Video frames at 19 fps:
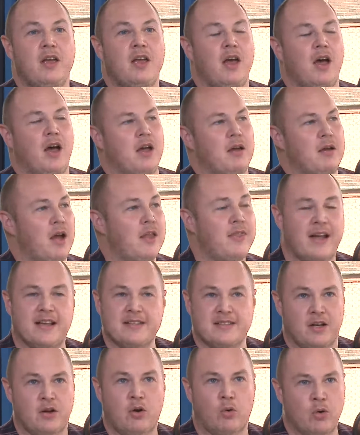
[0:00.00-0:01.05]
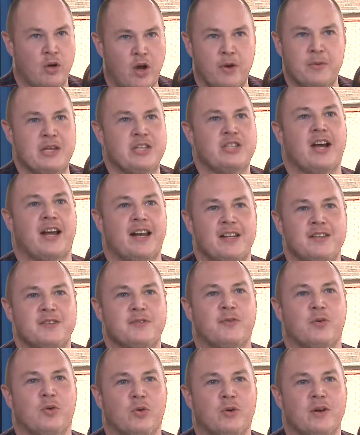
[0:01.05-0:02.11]
and that's an ongoing challenge
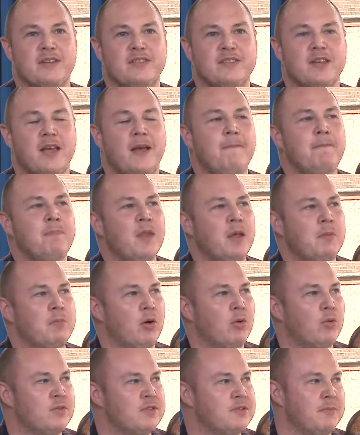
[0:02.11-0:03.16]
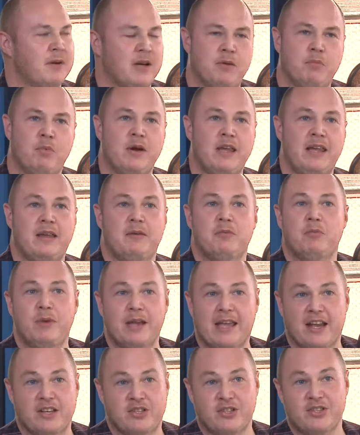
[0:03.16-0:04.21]
for us. But ultimately we
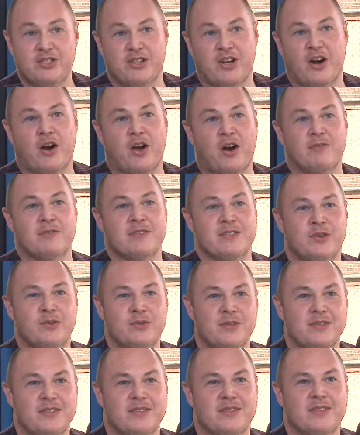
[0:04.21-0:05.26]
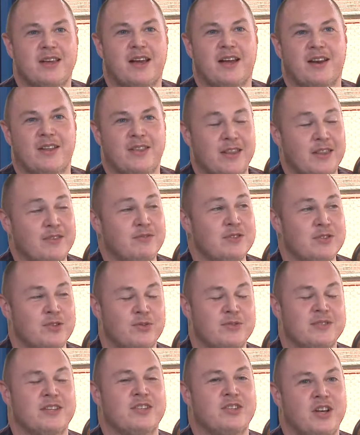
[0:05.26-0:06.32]
get judged on our results, and I think the
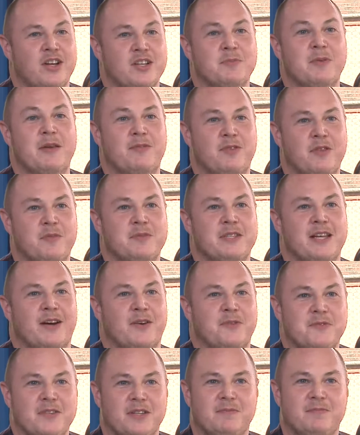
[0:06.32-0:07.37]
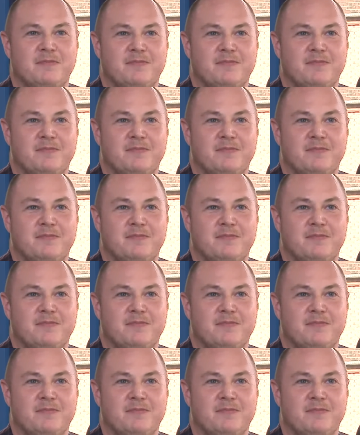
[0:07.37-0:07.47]
results this year speak for themselves.